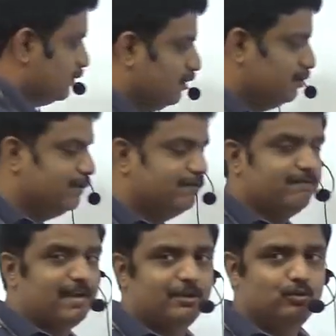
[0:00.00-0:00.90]
will be
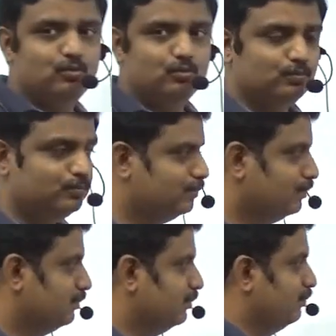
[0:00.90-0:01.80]
5
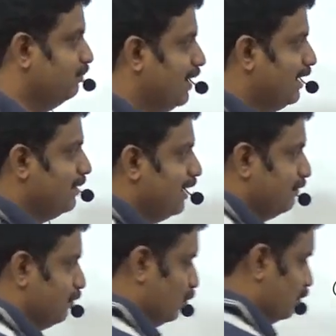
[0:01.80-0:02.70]
pi by
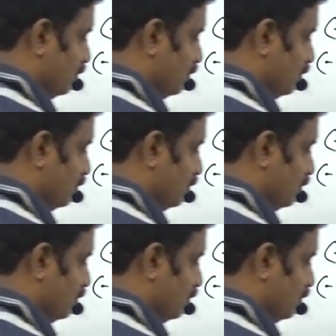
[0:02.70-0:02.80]
4.